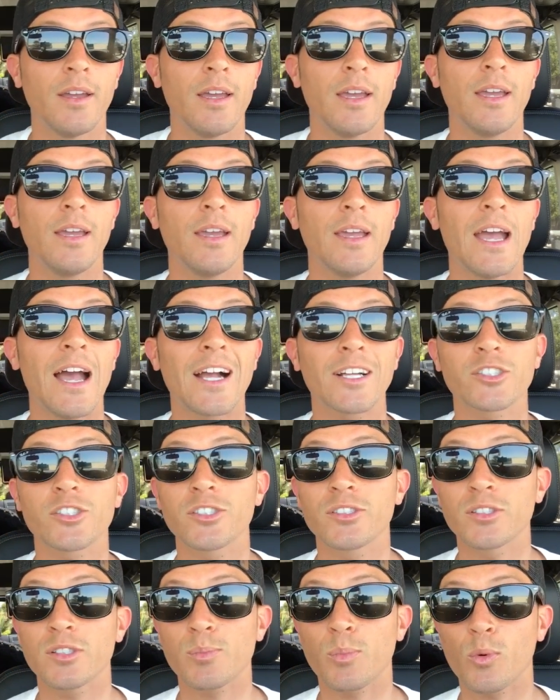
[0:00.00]
a
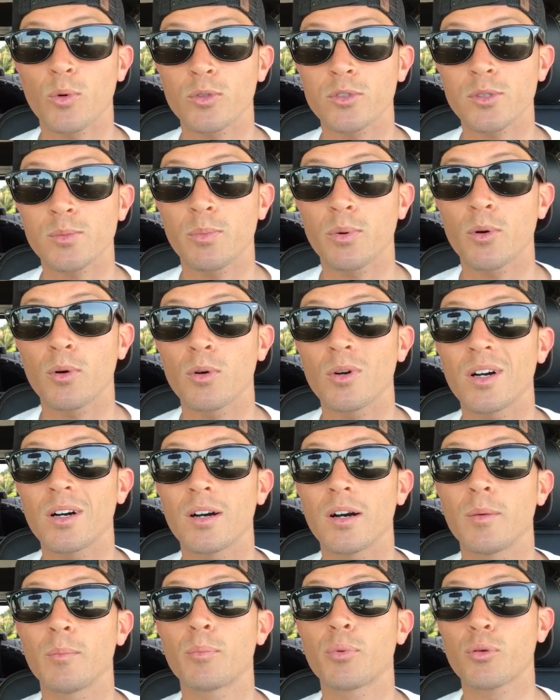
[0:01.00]
Action Sports Pole
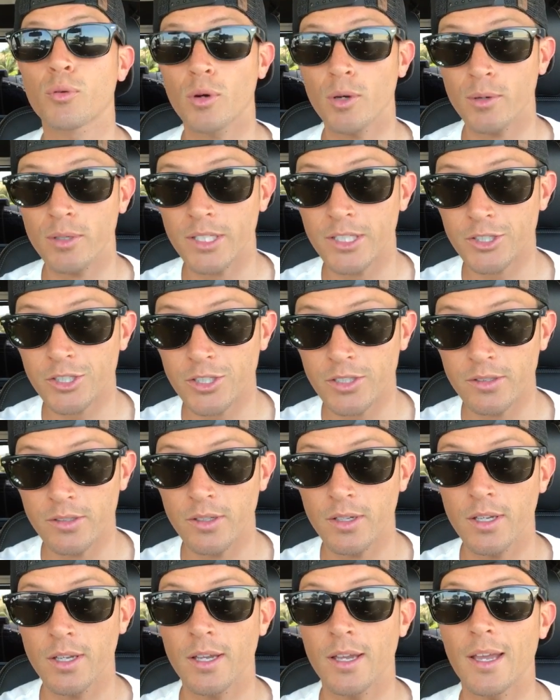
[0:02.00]
Pro Edition,
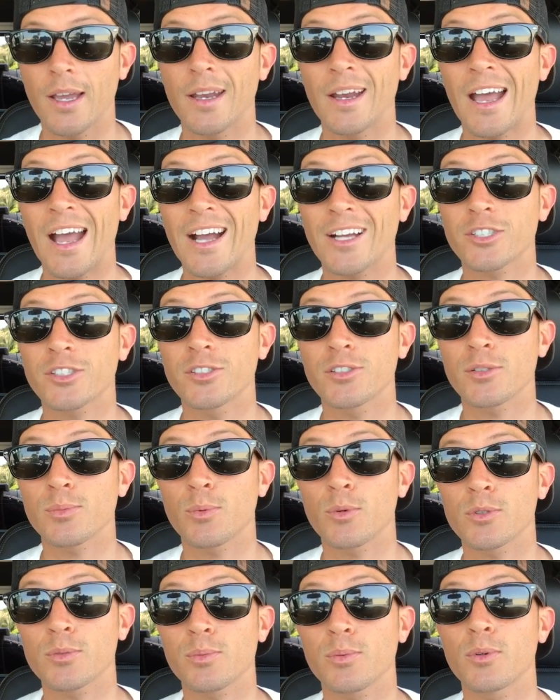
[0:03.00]
and an Action
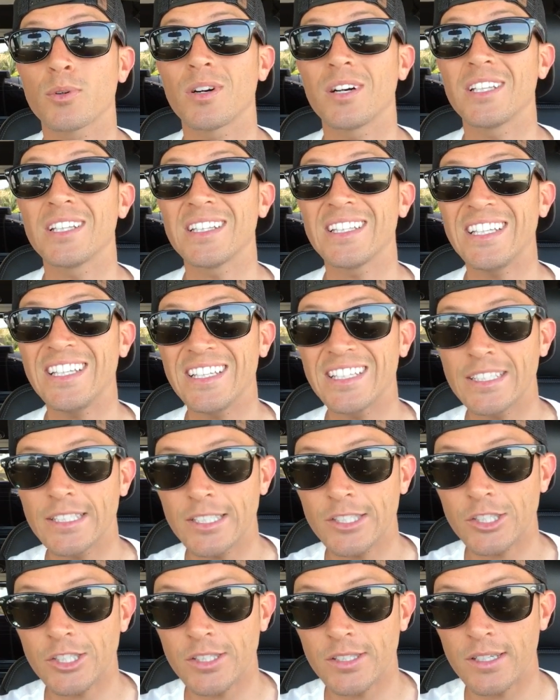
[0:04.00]
Sports Pole Elite
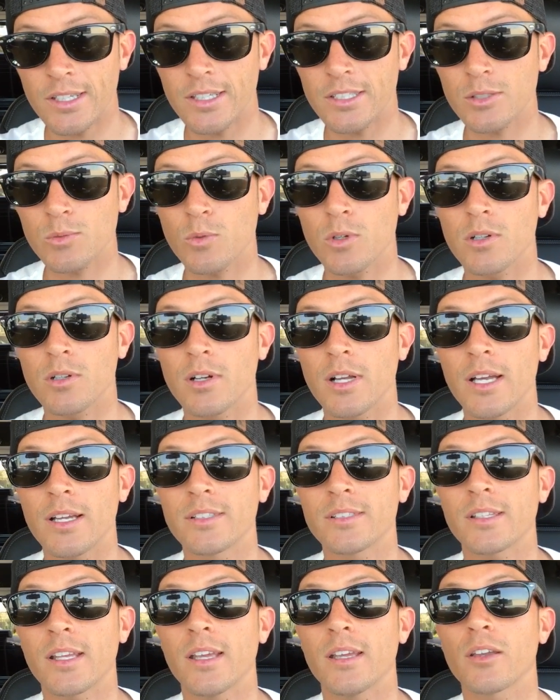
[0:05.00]
Edition, as well
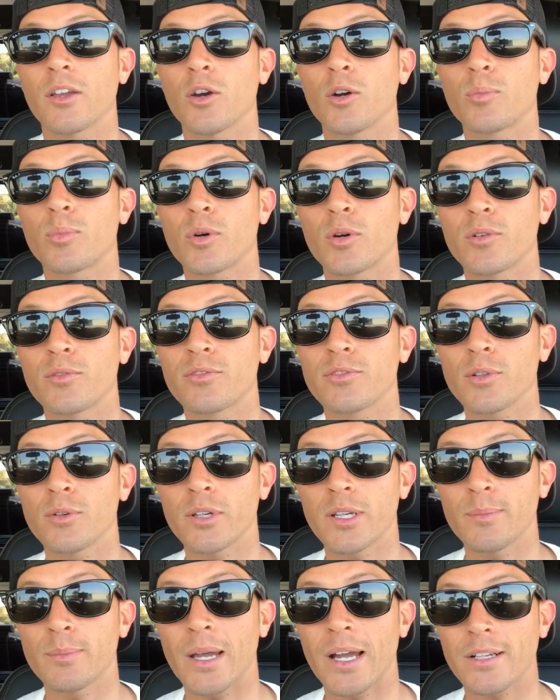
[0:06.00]
as a GoPro
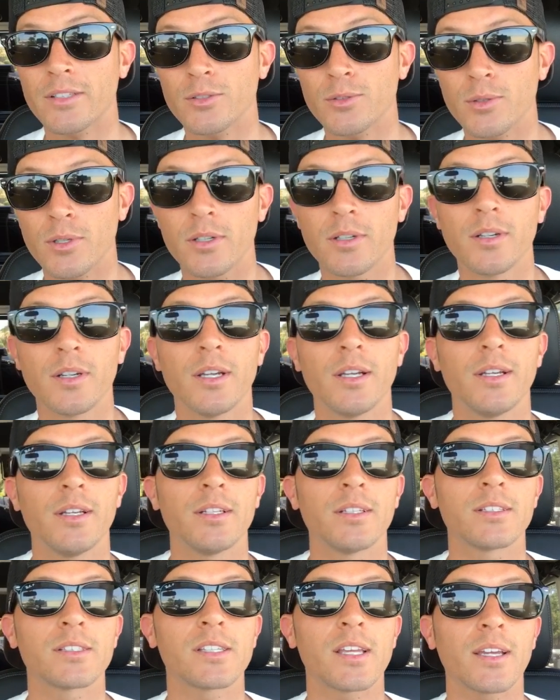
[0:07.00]
Floaty Backdoor.
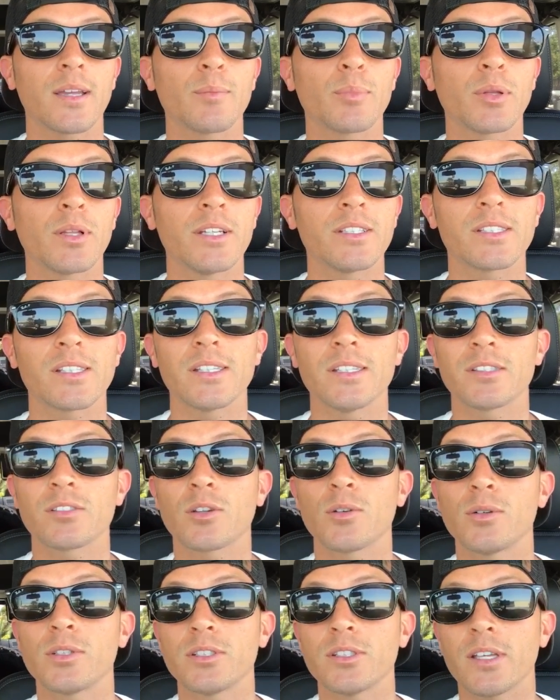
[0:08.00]
Second place is
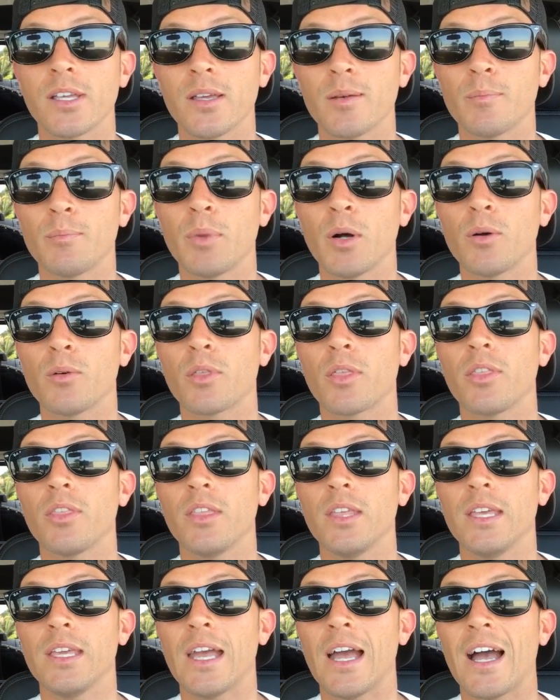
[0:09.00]
going to get both
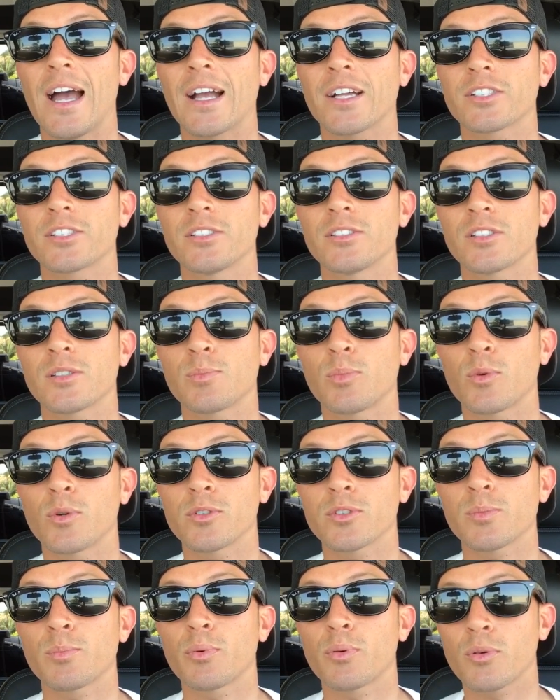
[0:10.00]
the Action
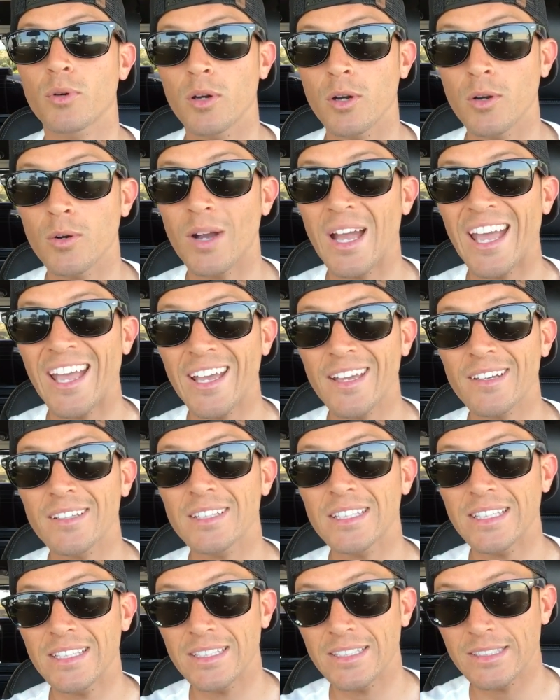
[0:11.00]
Sports Pro and
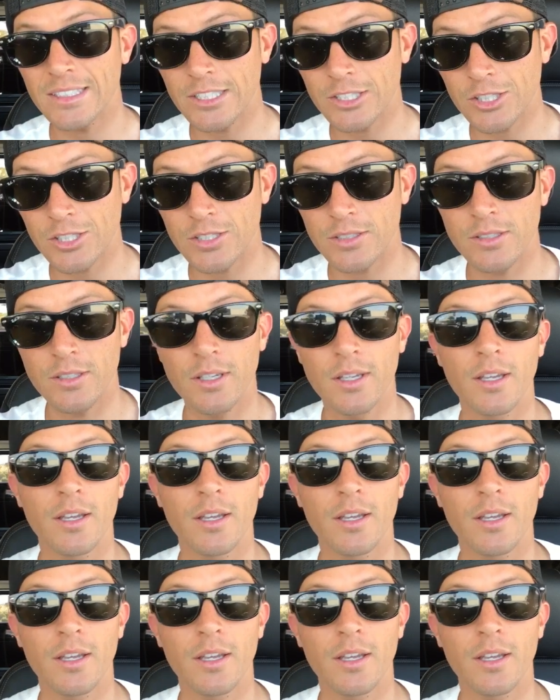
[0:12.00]
Elite Edition,